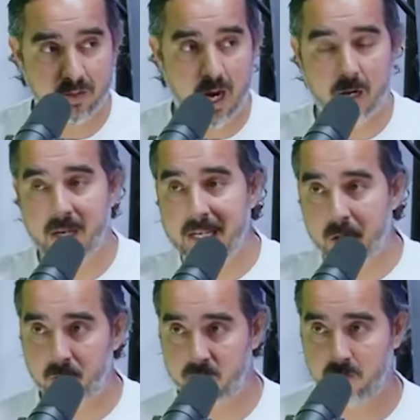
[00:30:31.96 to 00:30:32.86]
entire
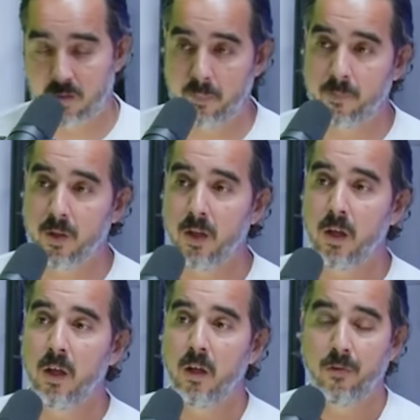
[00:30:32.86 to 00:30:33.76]
ecosystem
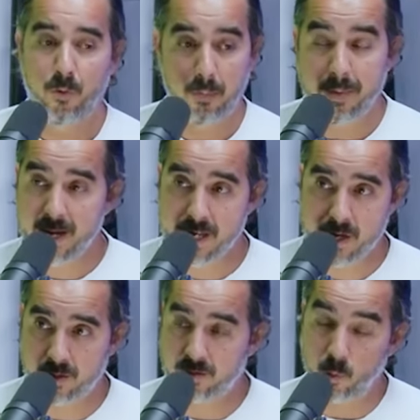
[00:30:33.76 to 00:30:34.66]
for many
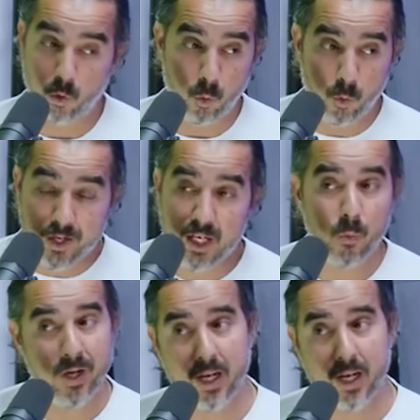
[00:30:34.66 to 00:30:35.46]
years, and we're really,